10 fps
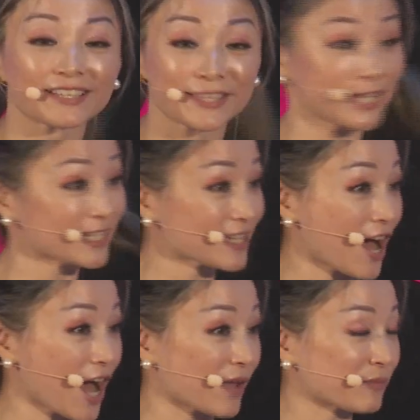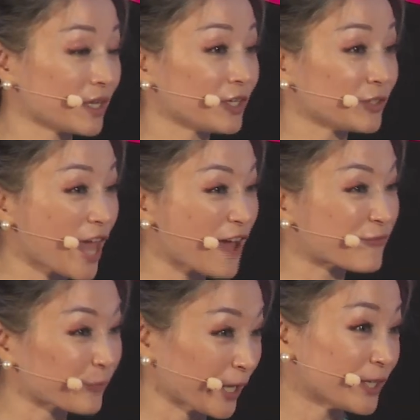this time you have
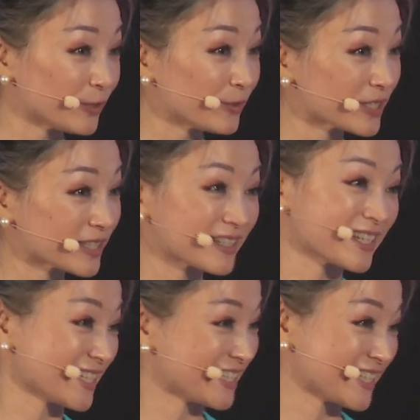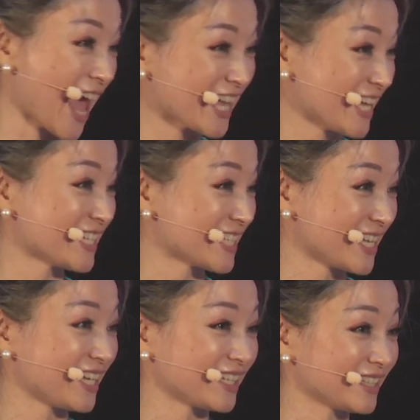wrinkles, sagging
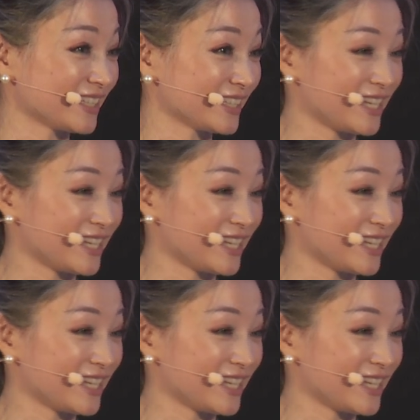skin,